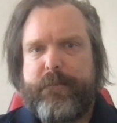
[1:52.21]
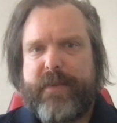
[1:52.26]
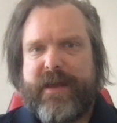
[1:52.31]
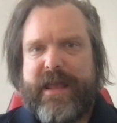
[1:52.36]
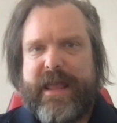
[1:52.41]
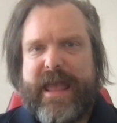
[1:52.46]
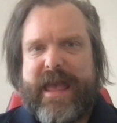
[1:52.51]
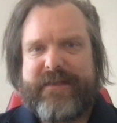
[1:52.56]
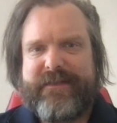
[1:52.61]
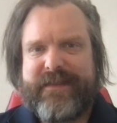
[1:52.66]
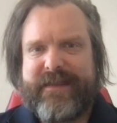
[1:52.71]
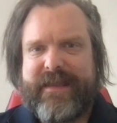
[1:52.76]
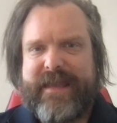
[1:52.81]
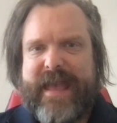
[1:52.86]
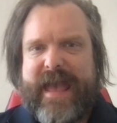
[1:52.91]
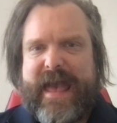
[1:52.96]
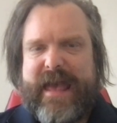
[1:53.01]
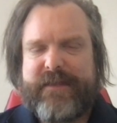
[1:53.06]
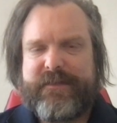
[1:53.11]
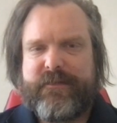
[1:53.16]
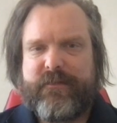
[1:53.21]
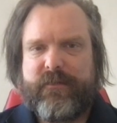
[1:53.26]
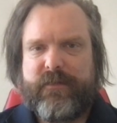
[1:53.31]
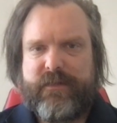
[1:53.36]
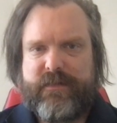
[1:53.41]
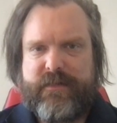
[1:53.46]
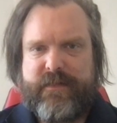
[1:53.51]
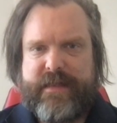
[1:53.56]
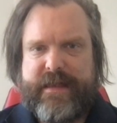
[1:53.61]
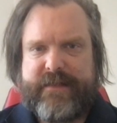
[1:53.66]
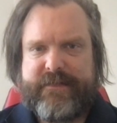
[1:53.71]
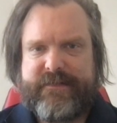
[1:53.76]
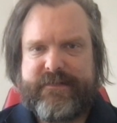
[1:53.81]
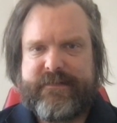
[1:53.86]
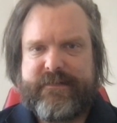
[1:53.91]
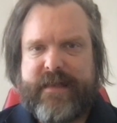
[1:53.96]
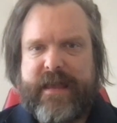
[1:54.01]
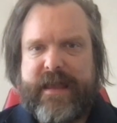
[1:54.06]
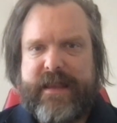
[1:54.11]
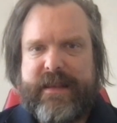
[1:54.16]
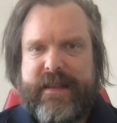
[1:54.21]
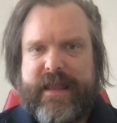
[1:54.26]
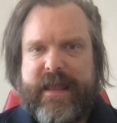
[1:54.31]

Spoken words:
but he hasn't castled to that side